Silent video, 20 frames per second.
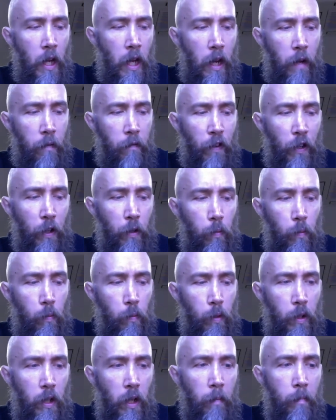I figured,
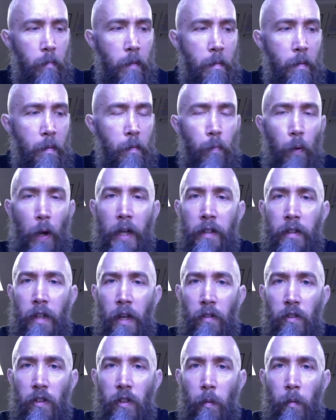maybe break
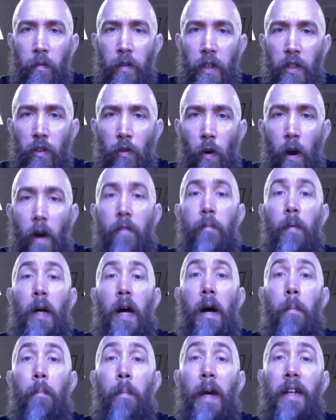down some of these Krav
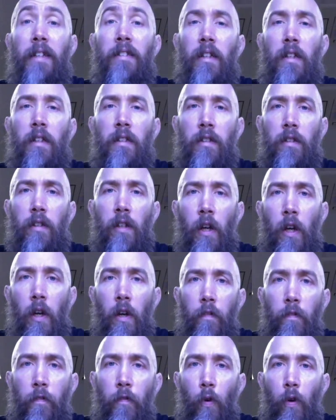Maga basics
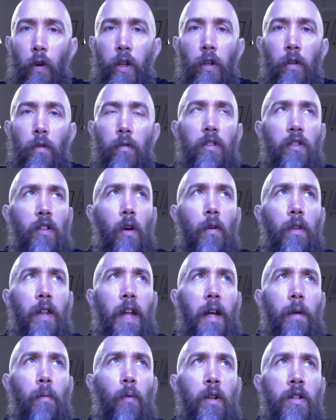for you so
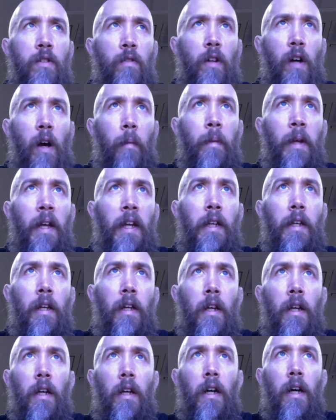that when you come in,
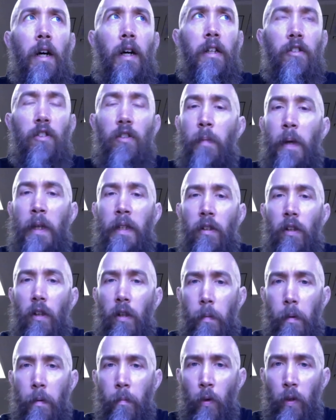it just makes a
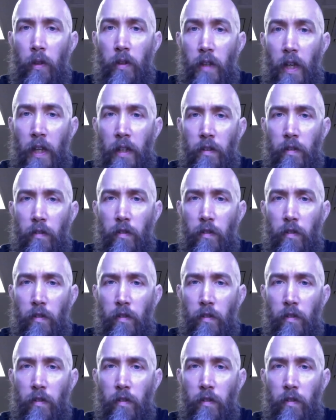little bit more sense.